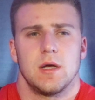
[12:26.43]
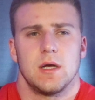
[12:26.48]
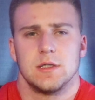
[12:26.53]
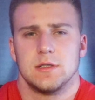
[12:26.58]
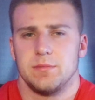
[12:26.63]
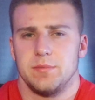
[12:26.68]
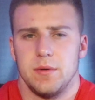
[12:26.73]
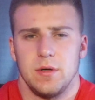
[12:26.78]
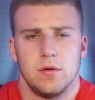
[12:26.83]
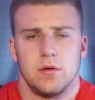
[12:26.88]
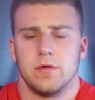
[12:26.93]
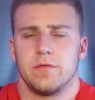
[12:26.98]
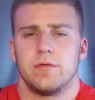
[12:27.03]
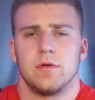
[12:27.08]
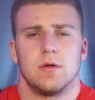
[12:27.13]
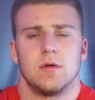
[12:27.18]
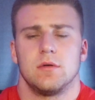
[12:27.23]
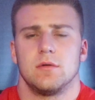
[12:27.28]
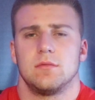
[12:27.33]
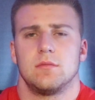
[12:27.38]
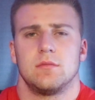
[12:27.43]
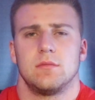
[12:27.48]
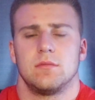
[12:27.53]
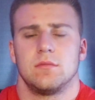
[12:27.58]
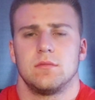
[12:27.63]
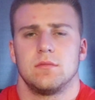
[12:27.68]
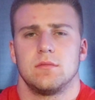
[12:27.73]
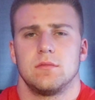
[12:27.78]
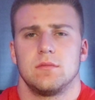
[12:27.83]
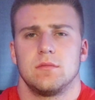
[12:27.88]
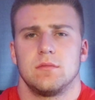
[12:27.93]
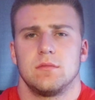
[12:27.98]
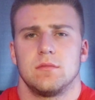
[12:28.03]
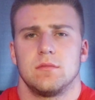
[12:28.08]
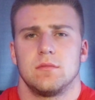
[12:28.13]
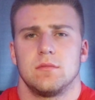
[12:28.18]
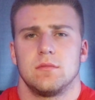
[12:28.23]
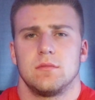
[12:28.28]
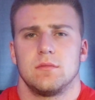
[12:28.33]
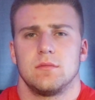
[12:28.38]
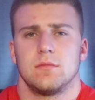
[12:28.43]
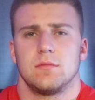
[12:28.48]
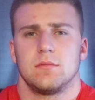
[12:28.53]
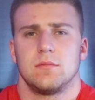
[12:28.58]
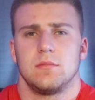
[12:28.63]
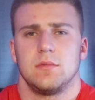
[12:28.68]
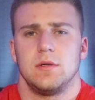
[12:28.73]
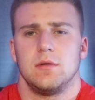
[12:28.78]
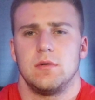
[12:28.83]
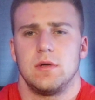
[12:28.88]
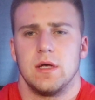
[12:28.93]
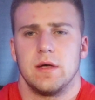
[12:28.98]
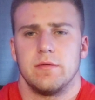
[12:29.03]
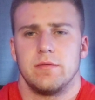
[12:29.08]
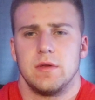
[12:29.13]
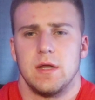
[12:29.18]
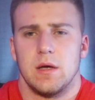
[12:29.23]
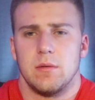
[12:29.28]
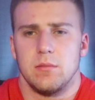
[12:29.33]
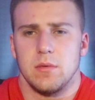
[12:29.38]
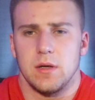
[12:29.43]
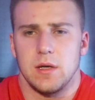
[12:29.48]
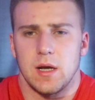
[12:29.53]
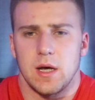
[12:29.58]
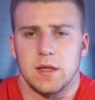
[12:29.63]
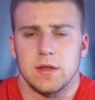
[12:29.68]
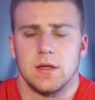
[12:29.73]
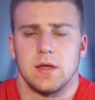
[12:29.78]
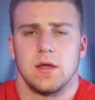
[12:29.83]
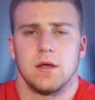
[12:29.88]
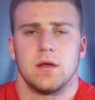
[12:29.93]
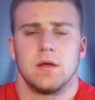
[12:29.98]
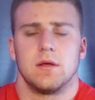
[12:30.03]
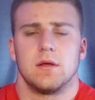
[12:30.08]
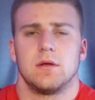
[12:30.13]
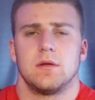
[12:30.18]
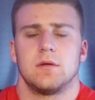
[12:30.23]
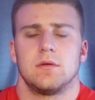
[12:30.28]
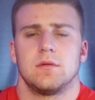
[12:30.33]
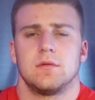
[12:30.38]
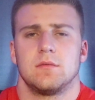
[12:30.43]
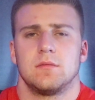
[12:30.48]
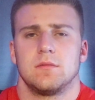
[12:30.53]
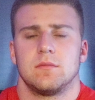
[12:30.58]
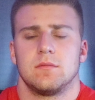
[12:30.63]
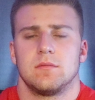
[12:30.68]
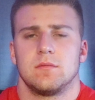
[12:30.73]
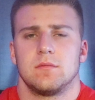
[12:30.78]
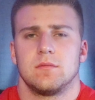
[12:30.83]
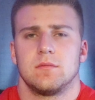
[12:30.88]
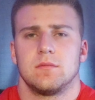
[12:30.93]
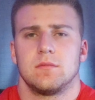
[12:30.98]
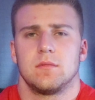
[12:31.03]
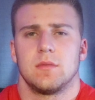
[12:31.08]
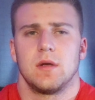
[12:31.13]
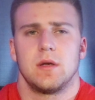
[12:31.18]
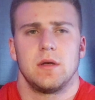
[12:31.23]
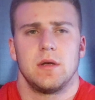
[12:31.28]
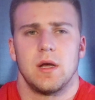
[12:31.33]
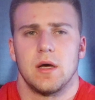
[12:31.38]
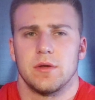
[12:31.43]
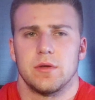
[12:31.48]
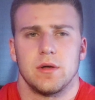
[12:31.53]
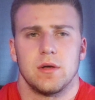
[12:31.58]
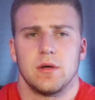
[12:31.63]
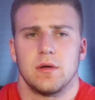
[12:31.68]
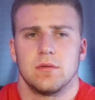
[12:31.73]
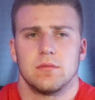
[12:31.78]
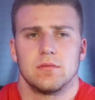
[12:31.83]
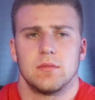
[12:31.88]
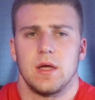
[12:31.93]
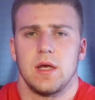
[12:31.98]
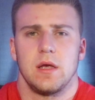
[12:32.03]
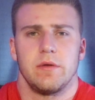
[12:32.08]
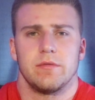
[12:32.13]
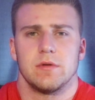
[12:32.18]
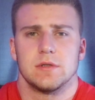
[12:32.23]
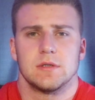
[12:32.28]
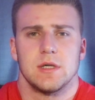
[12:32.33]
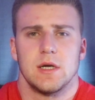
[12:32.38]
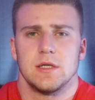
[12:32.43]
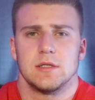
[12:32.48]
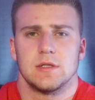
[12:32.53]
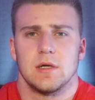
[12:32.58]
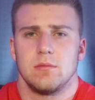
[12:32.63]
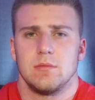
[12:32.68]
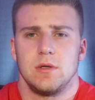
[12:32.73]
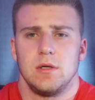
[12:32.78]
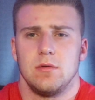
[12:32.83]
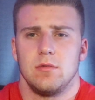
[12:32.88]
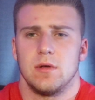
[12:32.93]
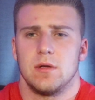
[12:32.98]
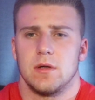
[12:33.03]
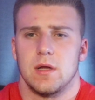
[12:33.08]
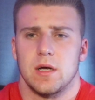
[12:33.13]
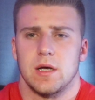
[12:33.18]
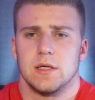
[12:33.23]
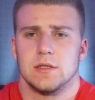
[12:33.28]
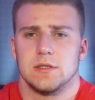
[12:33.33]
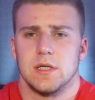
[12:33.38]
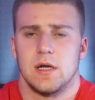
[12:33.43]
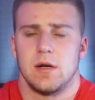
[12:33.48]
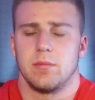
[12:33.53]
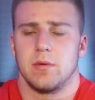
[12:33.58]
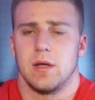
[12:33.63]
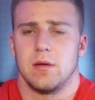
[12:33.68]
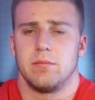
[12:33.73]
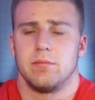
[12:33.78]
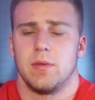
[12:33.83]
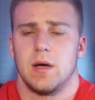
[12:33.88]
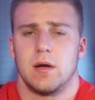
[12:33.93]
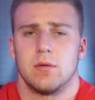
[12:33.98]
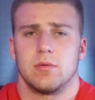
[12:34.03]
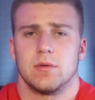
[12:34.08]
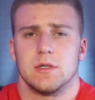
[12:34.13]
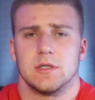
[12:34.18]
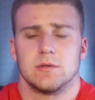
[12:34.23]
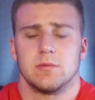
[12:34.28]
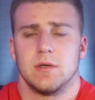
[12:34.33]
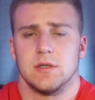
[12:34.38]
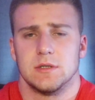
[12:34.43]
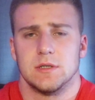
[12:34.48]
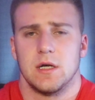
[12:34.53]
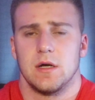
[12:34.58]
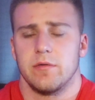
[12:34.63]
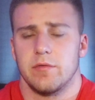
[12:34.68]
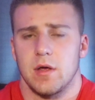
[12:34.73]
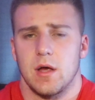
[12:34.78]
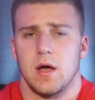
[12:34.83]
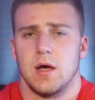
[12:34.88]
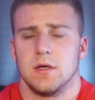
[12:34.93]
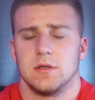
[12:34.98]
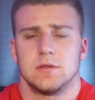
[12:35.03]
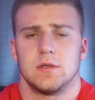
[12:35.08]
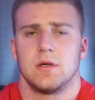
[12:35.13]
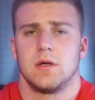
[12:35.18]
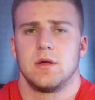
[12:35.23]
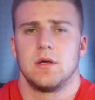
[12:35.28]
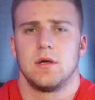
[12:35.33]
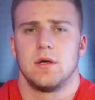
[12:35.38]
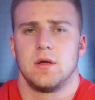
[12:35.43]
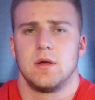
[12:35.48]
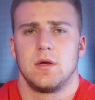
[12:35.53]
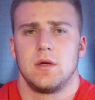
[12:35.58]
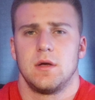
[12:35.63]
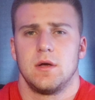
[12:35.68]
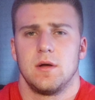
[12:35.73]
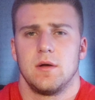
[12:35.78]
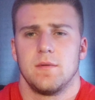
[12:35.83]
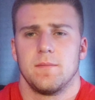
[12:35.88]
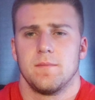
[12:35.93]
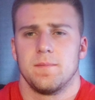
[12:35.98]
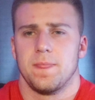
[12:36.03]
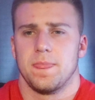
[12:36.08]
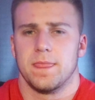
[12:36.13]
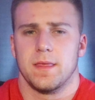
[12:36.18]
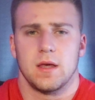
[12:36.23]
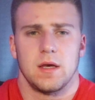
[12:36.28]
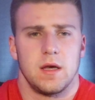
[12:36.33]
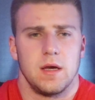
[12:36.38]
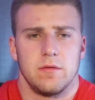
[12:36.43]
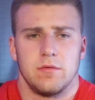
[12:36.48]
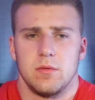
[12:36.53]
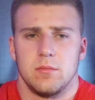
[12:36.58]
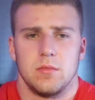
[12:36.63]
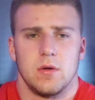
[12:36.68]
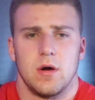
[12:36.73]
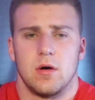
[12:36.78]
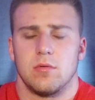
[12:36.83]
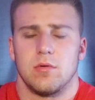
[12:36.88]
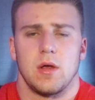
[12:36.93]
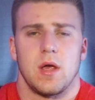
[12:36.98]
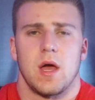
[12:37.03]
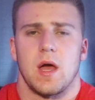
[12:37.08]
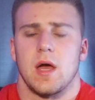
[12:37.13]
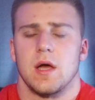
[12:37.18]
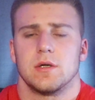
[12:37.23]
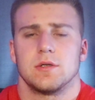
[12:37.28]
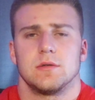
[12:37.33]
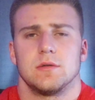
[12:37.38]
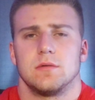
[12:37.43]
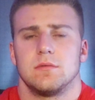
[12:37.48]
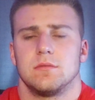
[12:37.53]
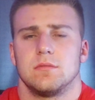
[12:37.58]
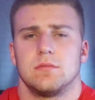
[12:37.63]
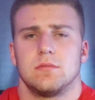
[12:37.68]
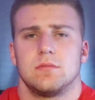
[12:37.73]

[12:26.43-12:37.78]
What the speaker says: It's beautiful. You give them nothing. Nothing. They even say something to you, and like I said, I'm getting better with this myself, guys. Give them no reaction.